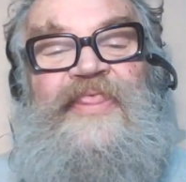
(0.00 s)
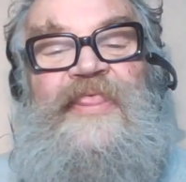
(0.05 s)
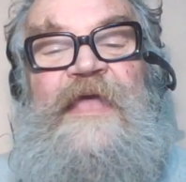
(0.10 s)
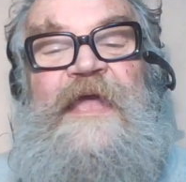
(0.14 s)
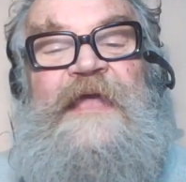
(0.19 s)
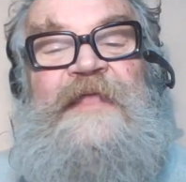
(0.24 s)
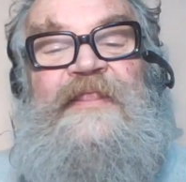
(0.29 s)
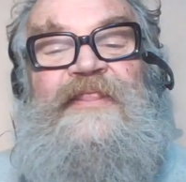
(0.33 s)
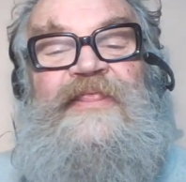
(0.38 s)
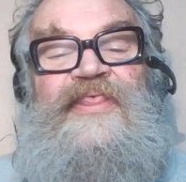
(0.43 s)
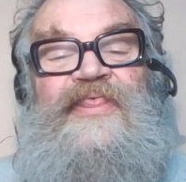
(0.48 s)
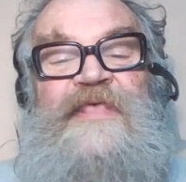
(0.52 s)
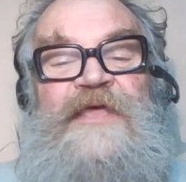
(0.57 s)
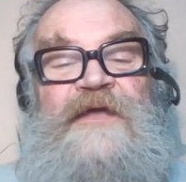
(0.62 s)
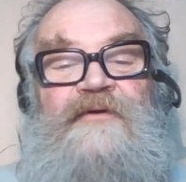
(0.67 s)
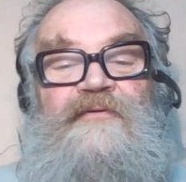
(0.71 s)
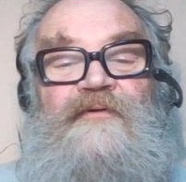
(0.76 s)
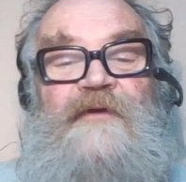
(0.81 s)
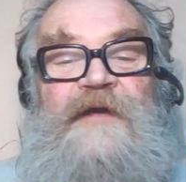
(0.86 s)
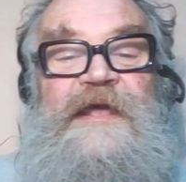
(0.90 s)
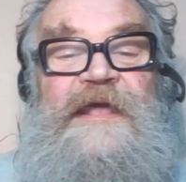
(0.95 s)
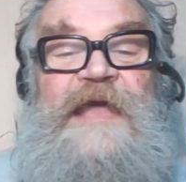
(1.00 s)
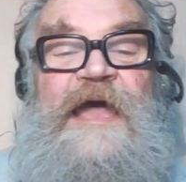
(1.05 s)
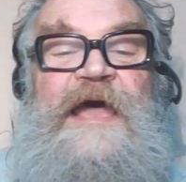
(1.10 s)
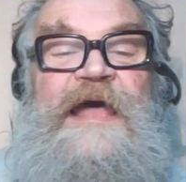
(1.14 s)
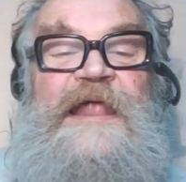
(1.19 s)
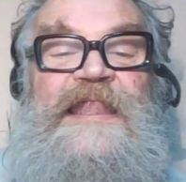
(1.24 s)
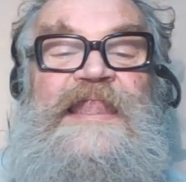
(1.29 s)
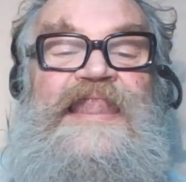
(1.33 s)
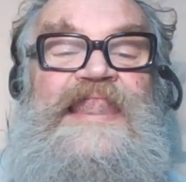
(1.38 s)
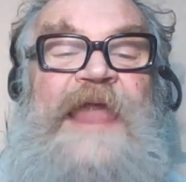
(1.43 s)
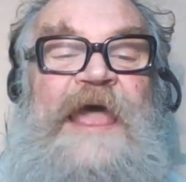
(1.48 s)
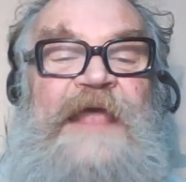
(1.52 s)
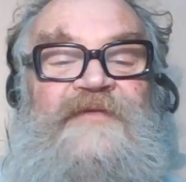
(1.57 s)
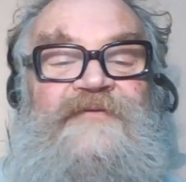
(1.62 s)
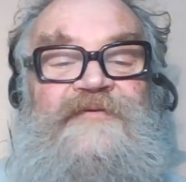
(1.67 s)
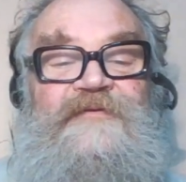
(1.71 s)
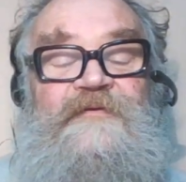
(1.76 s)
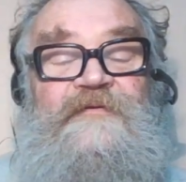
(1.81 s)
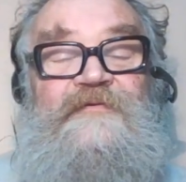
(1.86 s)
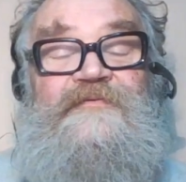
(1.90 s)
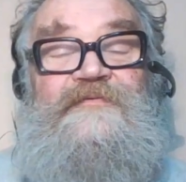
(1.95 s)
in theory
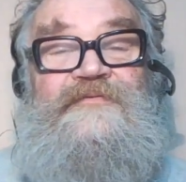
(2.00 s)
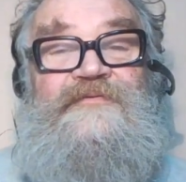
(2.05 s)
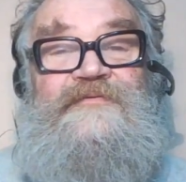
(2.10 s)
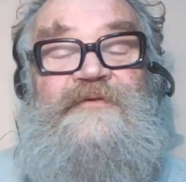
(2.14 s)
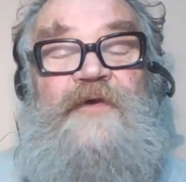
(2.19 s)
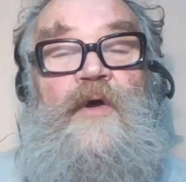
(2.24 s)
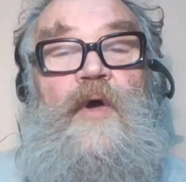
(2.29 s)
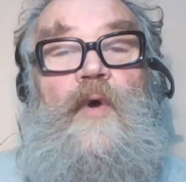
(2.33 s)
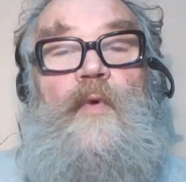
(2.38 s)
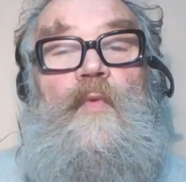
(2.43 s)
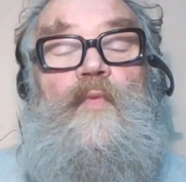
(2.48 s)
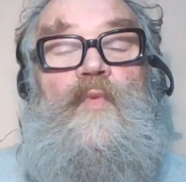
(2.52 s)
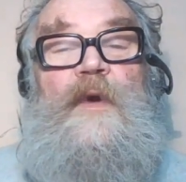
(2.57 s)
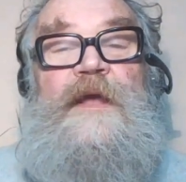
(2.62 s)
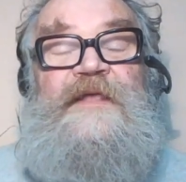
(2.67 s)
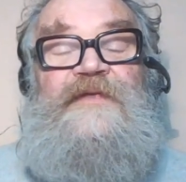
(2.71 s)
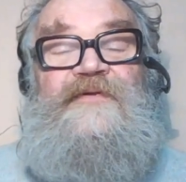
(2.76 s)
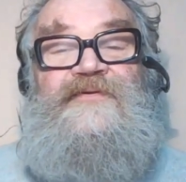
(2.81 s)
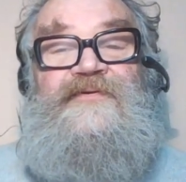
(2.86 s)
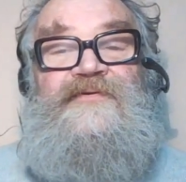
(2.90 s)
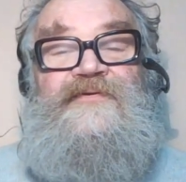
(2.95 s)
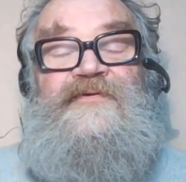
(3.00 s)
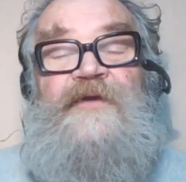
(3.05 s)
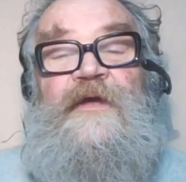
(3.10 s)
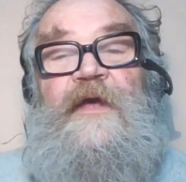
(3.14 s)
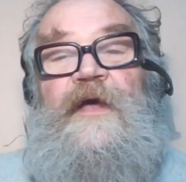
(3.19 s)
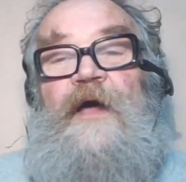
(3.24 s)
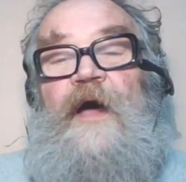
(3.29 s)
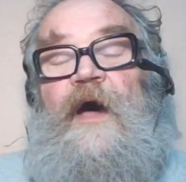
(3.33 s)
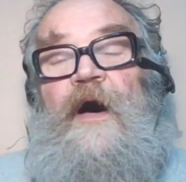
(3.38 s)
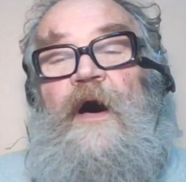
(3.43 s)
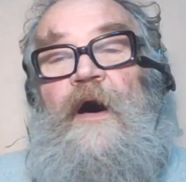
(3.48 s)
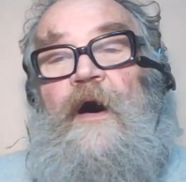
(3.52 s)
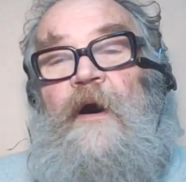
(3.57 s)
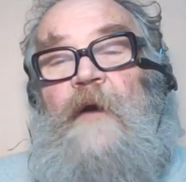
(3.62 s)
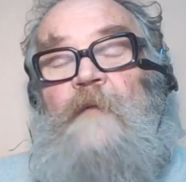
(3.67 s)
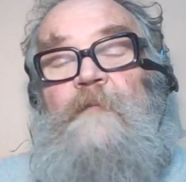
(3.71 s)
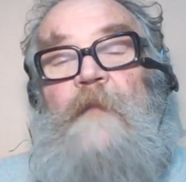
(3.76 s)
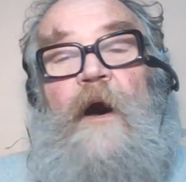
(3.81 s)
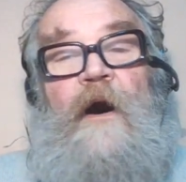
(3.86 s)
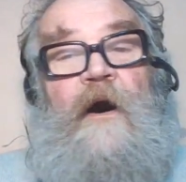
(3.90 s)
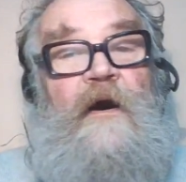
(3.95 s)
letters, which
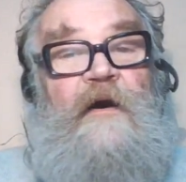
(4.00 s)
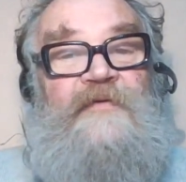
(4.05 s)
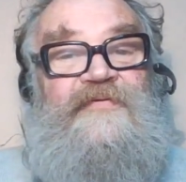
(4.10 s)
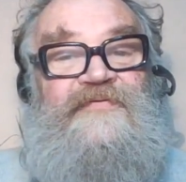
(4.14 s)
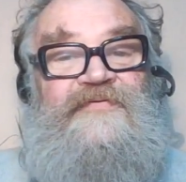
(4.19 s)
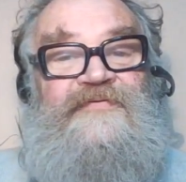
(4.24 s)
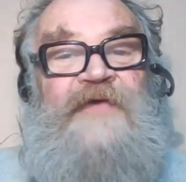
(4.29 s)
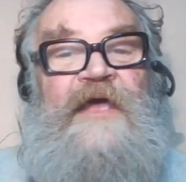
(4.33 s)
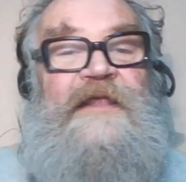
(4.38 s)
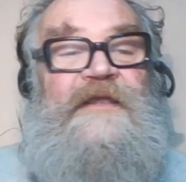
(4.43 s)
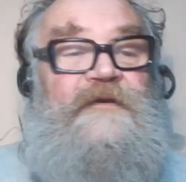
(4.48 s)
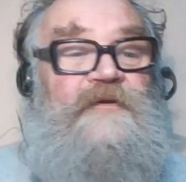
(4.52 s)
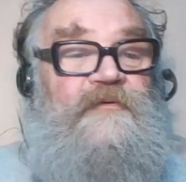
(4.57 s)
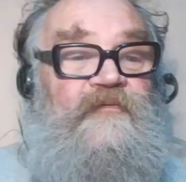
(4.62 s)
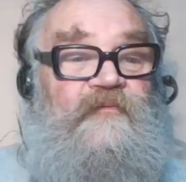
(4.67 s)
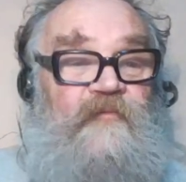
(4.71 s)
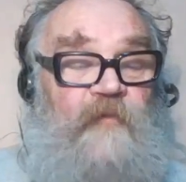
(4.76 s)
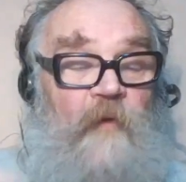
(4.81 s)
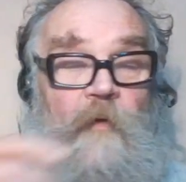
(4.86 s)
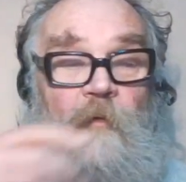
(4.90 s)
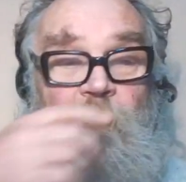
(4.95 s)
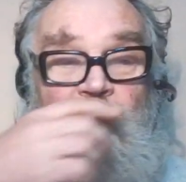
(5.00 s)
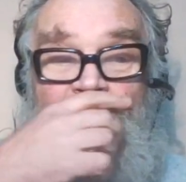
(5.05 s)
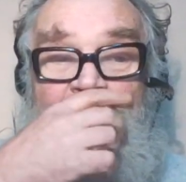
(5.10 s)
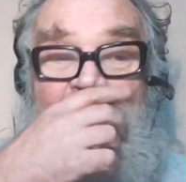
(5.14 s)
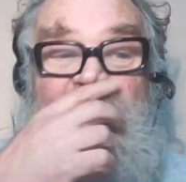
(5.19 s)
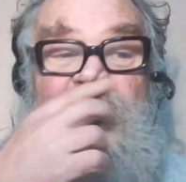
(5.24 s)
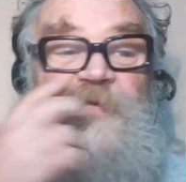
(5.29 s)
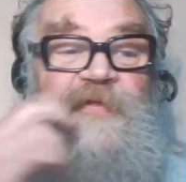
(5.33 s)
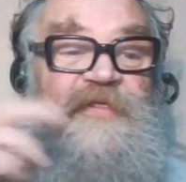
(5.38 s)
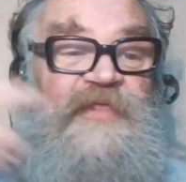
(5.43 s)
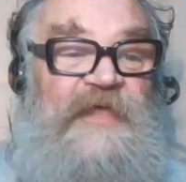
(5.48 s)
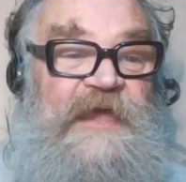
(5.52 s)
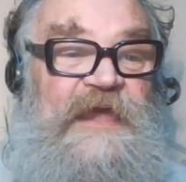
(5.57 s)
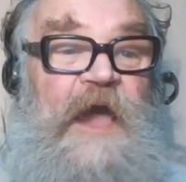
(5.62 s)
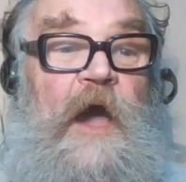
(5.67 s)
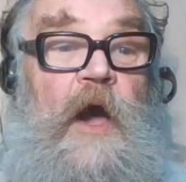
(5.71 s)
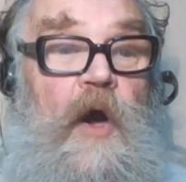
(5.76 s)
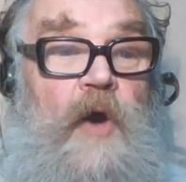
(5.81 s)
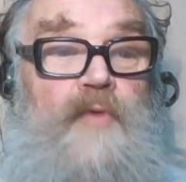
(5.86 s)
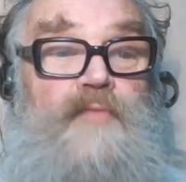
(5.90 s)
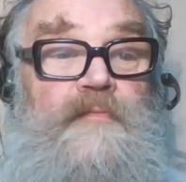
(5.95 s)
are sent from the
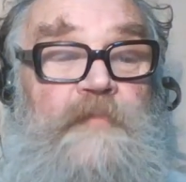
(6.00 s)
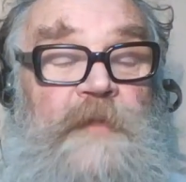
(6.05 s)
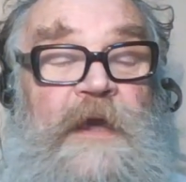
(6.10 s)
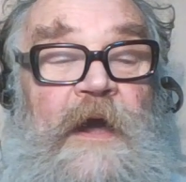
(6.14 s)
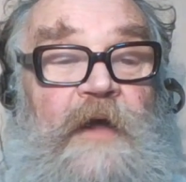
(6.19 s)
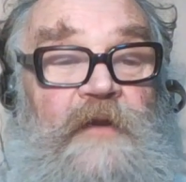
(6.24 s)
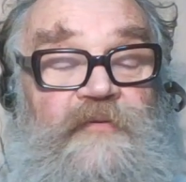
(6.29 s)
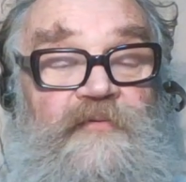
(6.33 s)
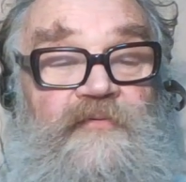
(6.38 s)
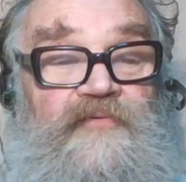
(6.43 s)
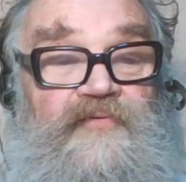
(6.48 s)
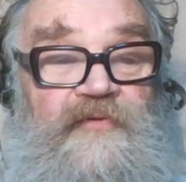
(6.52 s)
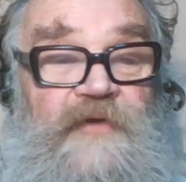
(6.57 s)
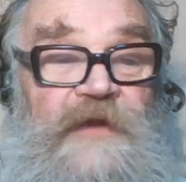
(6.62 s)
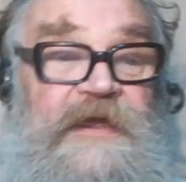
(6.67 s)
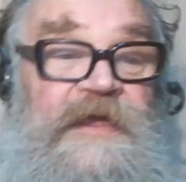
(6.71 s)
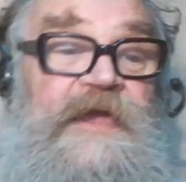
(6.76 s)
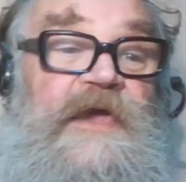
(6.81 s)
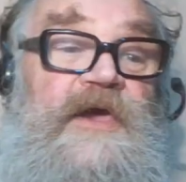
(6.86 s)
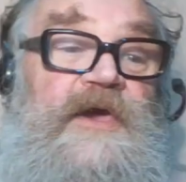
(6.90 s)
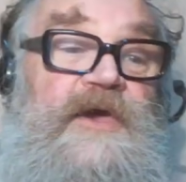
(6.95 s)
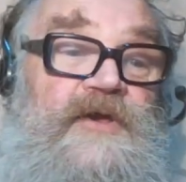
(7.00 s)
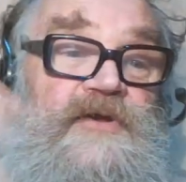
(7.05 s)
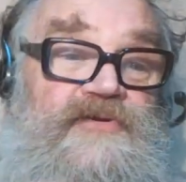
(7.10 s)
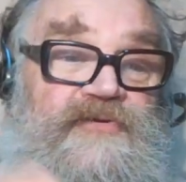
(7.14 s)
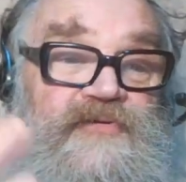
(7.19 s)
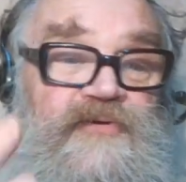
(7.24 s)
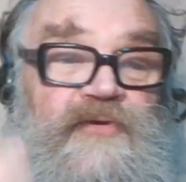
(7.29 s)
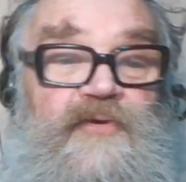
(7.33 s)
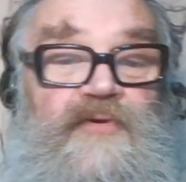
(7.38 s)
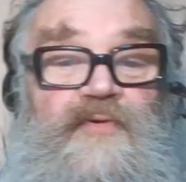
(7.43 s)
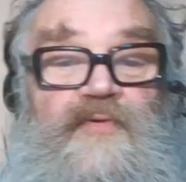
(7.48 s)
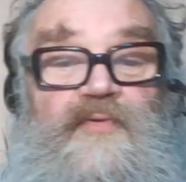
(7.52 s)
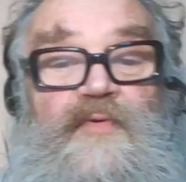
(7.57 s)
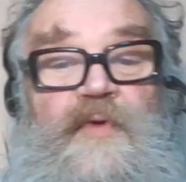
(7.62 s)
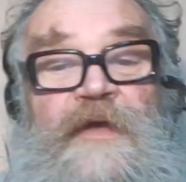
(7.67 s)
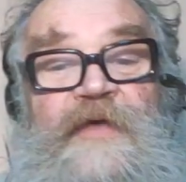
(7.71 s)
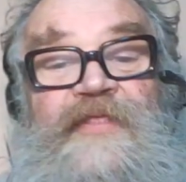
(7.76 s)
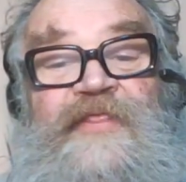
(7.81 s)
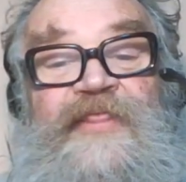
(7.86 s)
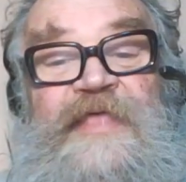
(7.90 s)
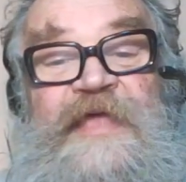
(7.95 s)
home country to
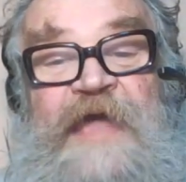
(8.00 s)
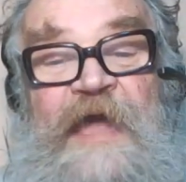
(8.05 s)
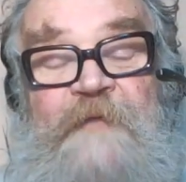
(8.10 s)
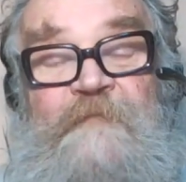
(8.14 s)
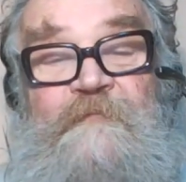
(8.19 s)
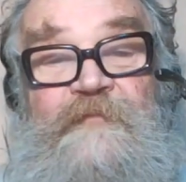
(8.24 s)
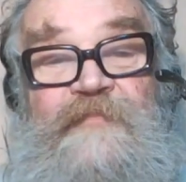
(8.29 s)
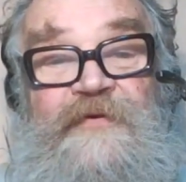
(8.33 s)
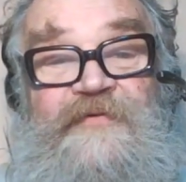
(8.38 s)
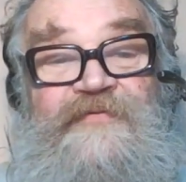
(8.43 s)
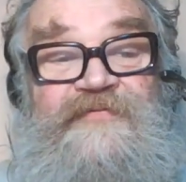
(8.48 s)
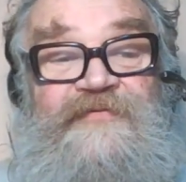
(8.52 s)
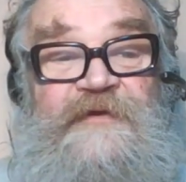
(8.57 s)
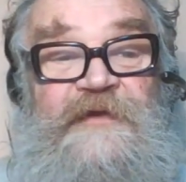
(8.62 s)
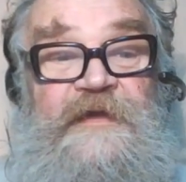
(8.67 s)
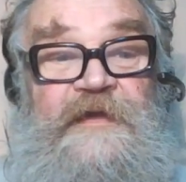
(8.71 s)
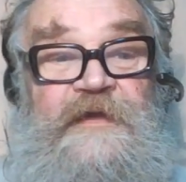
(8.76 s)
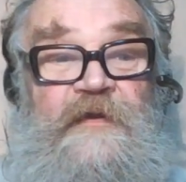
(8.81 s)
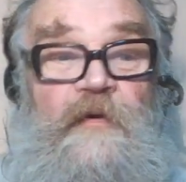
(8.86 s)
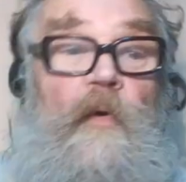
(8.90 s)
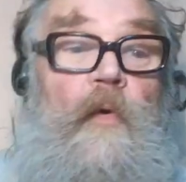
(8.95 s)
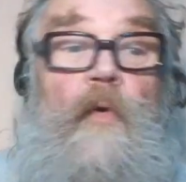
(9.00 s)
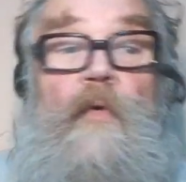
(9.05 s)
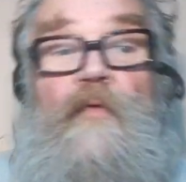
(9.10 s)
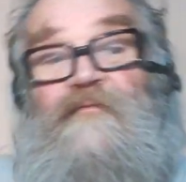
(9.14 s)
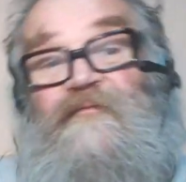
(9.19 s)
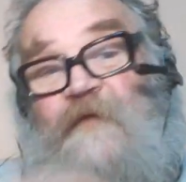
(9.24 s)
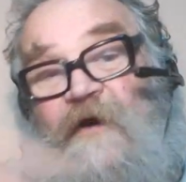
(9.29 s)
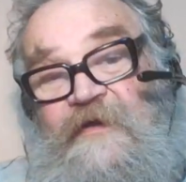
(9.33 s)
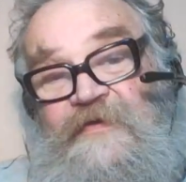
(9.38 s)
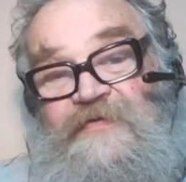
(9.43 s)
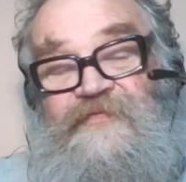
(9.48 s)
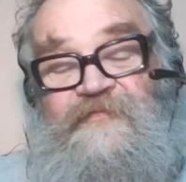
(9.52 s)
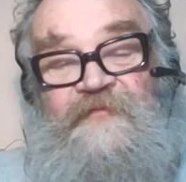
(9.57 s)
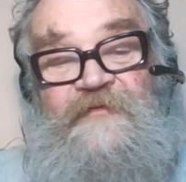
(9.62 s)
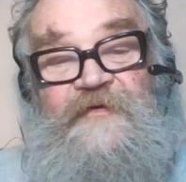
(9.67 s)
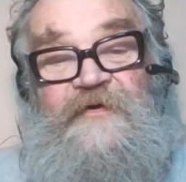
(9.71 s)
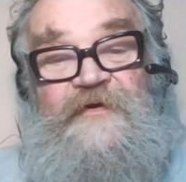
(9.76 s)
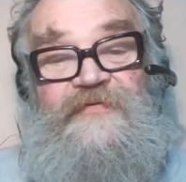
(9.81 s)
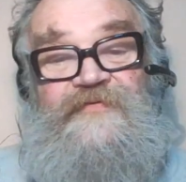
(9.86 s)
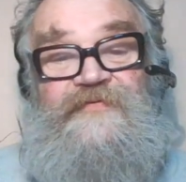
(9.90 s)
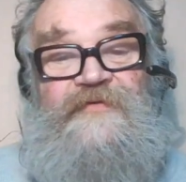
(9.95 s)
the embassy or vice
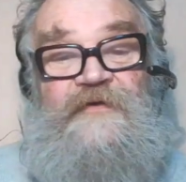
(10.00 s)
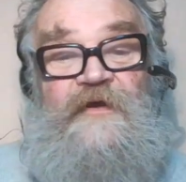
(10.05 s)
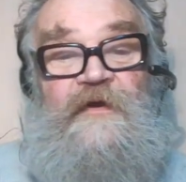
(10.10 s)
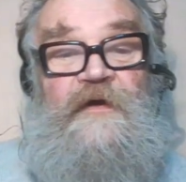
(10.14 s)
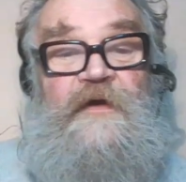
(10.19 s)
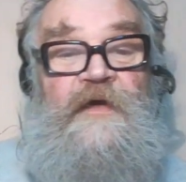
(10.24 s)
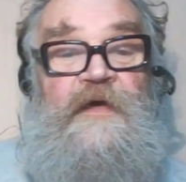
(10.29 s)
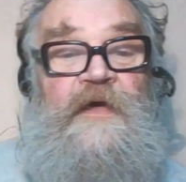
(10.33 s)
versa,